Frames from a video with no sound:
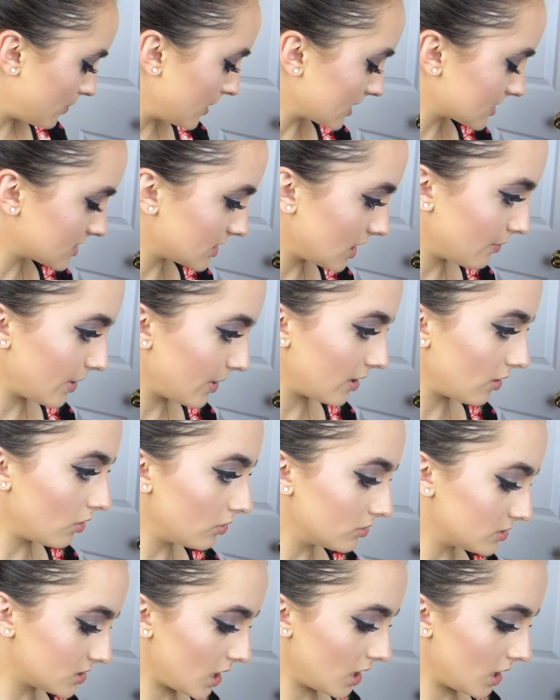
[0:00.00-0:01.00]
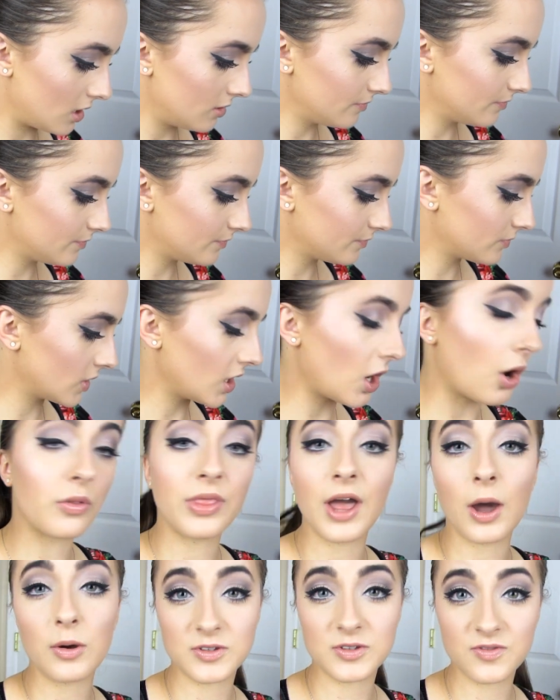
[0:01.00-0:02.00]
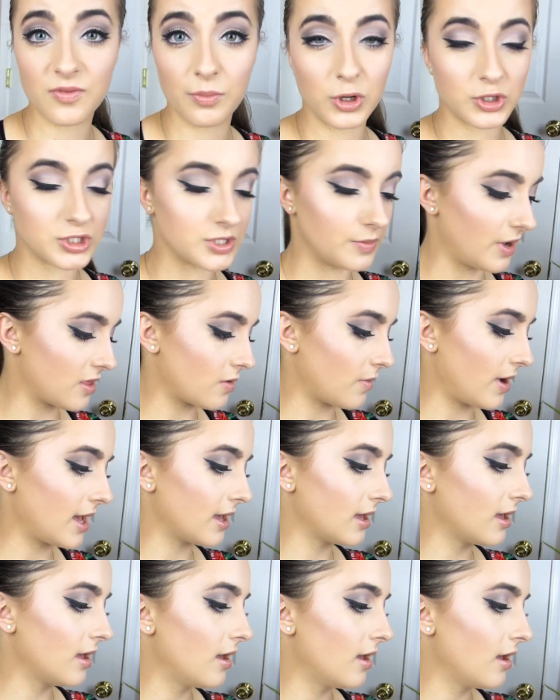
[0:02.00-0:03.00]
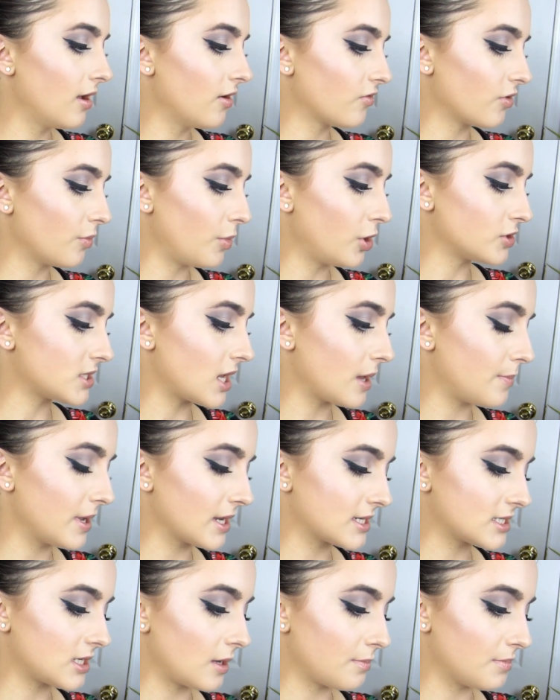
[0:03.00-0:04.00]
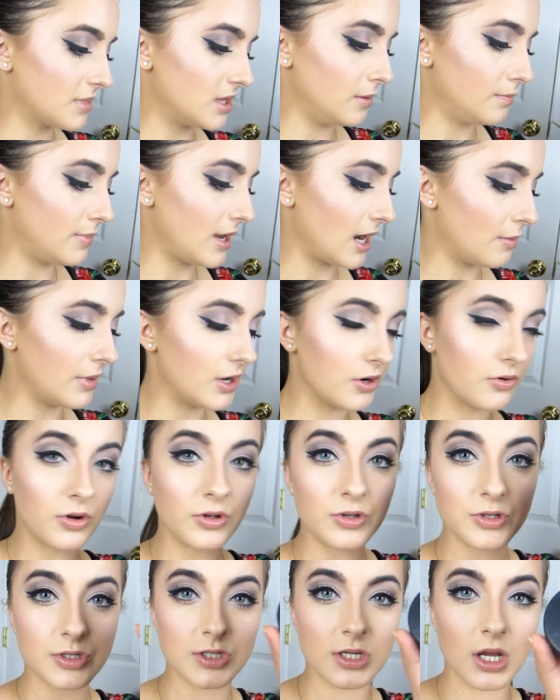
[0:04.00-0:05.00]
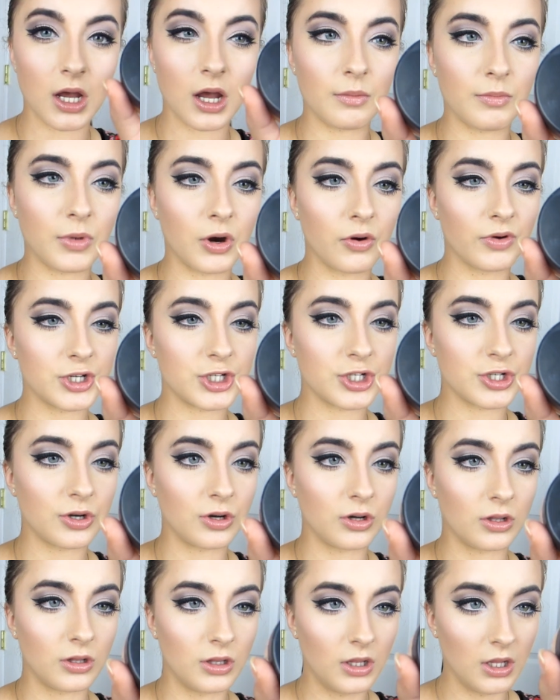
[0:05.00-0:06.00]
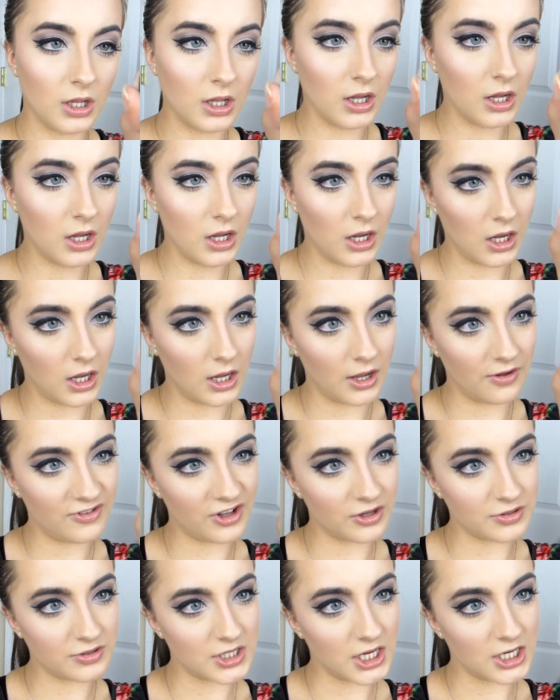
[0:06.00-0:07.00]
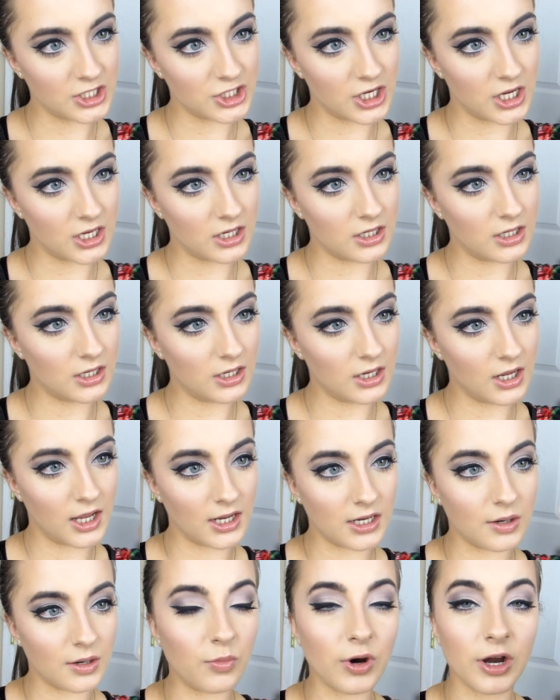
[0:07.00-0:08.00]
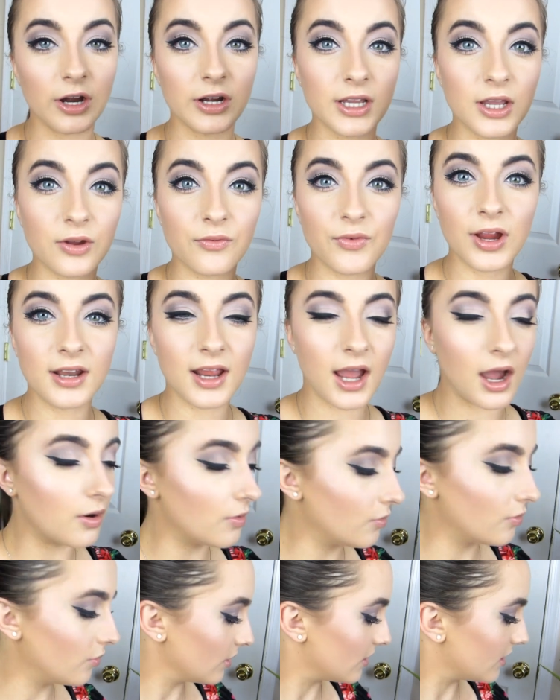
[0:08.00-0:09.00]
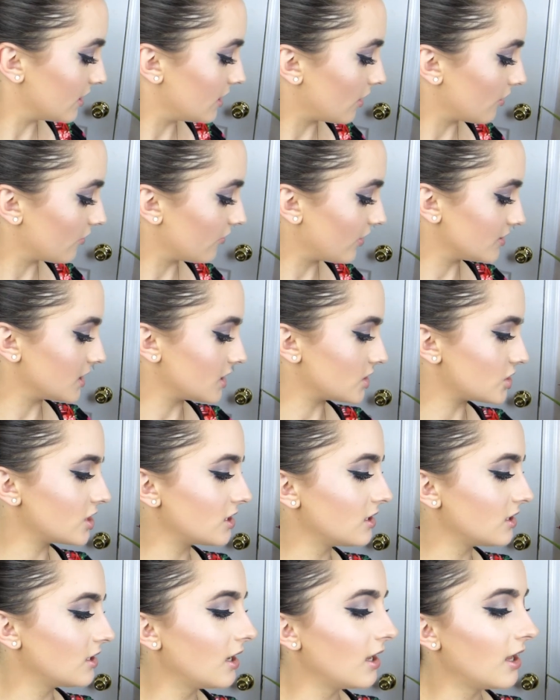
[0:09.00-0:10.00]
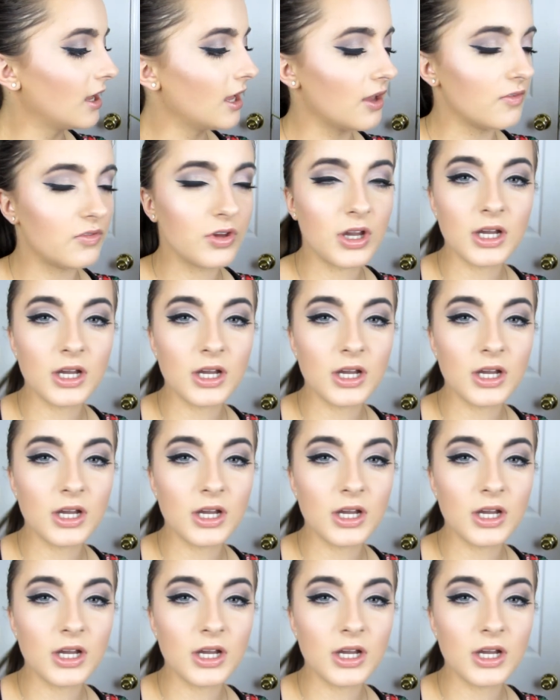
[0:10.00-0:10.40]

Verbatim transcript: picked up at Ulta, oh that was from Ulta by the way, from Ulta I picked up the Bare Minerals um, original uh, foundation and I'm wearing it right now with another foundation. If